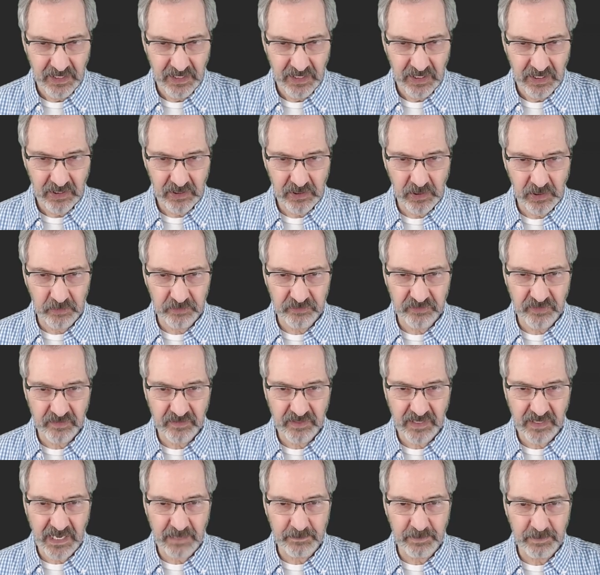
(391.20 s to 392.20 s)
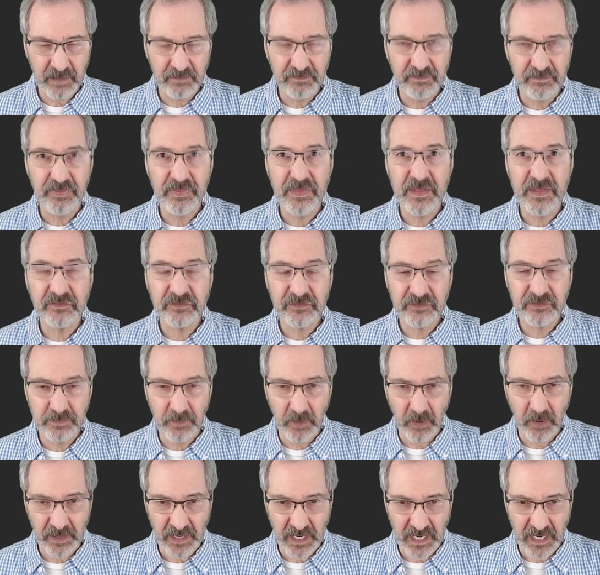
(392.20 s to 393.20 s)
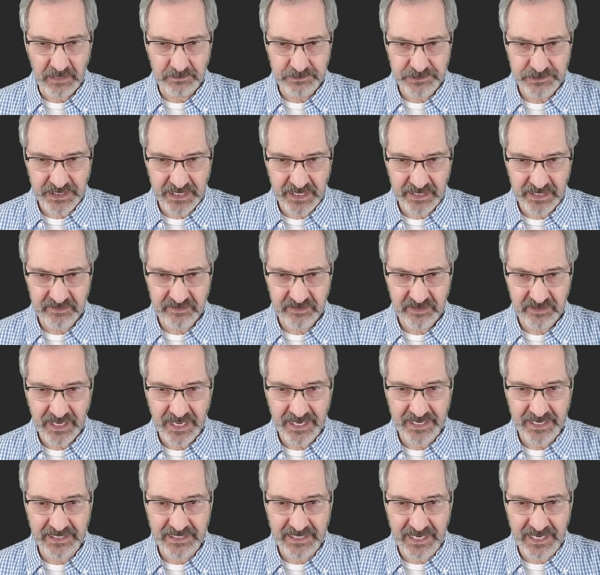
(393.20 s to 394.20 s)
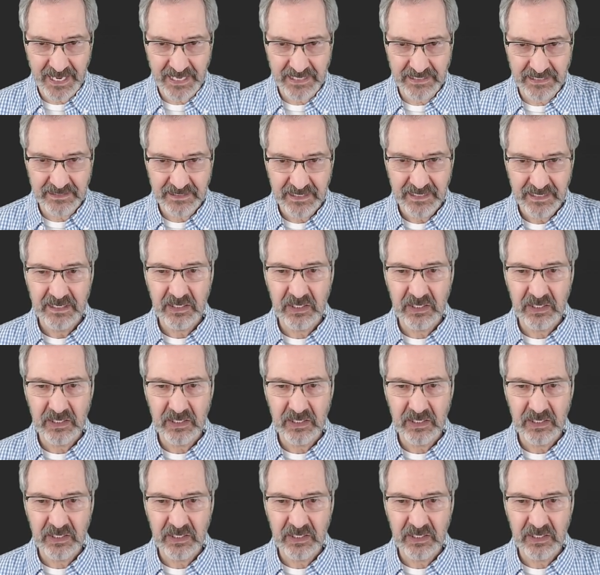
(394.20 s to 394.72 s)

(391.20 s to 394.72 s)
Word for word: Close the tab of this smart object and again,